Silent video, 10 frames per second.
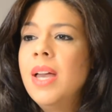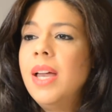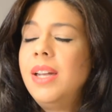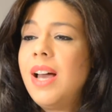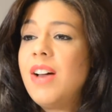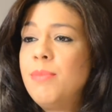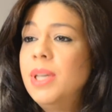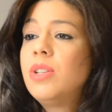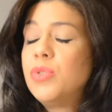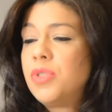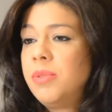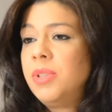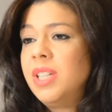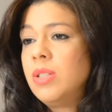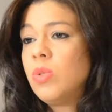and have been
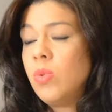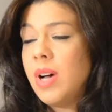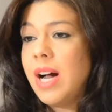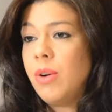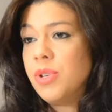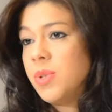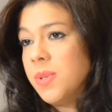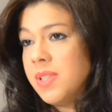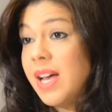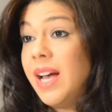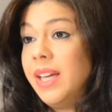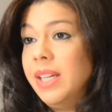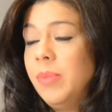contributing to our society.